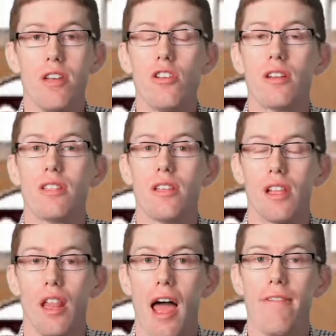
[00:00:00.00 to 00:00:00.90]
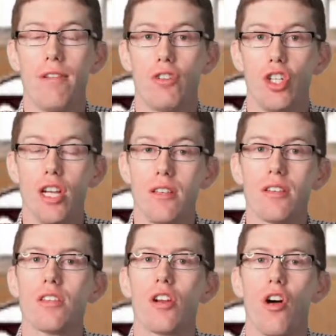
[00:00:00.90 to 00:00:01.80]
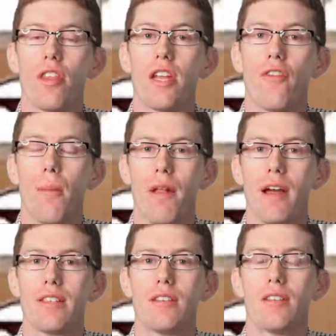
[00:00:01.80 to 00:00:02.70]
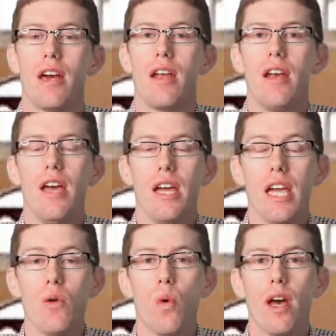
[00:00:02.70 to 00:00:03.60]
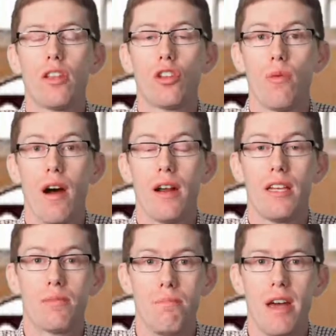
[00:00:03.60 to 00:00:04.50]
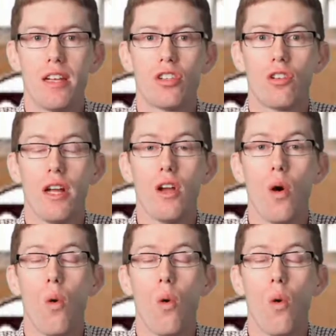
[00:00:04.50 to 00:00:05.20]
You can see the life of Jesus and all the different places that he went throughout his ministry,